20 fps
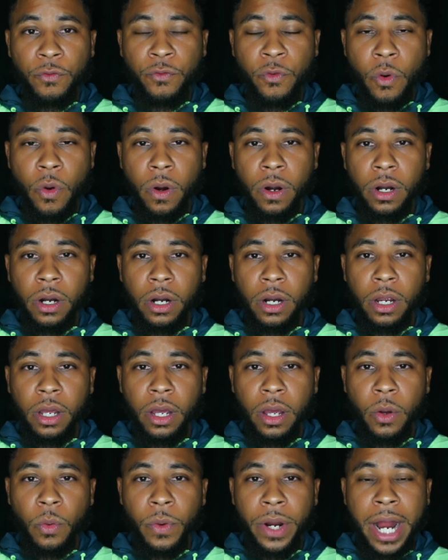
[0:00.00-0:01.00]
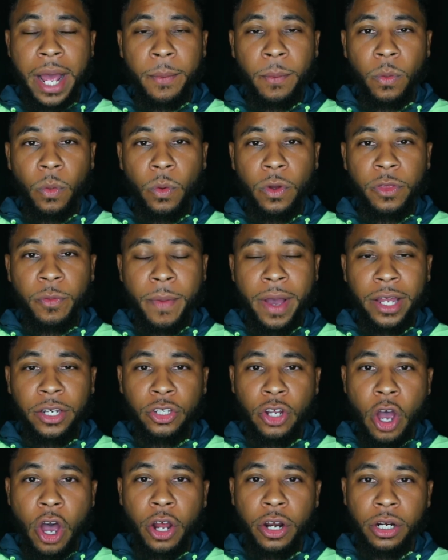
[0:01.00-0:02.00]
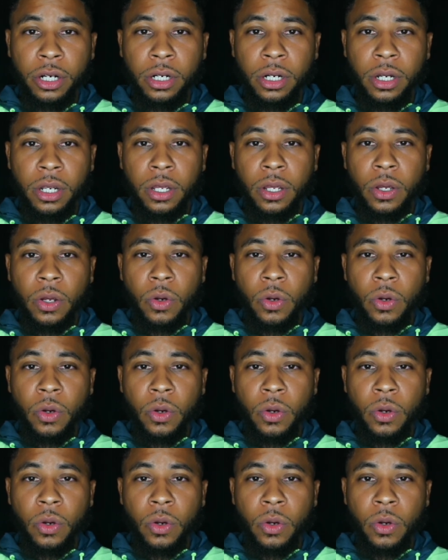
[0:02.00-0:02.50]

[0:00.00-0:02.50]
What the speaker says: when I'm with my daughter,